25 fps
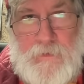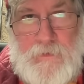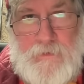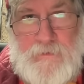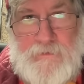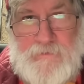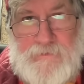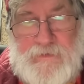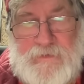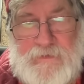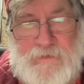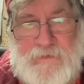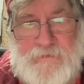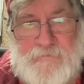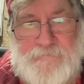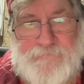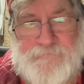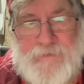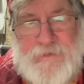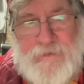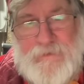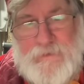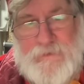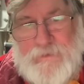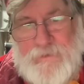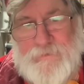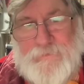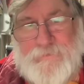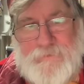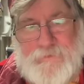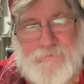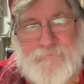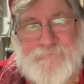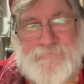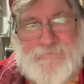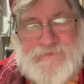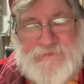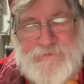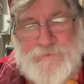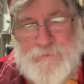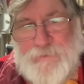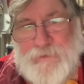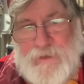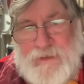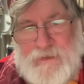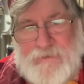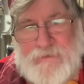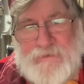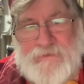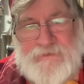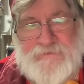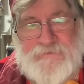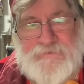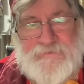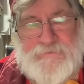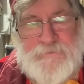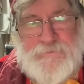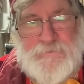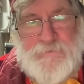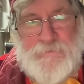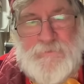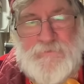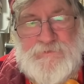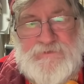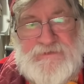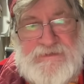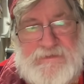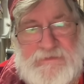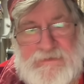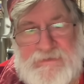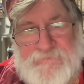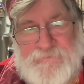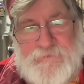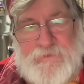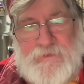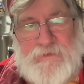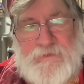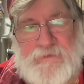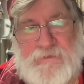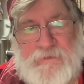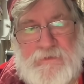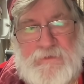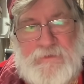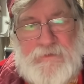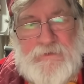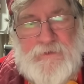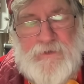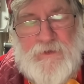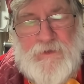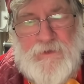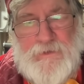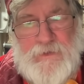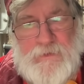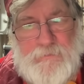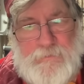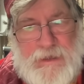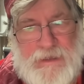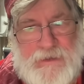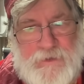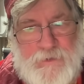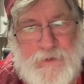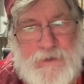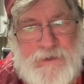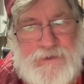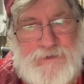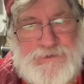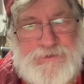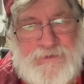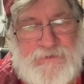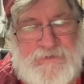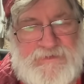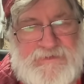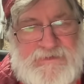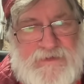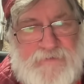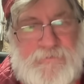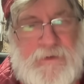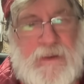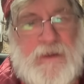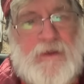the failure of Sunak to deliver on the migration stuff.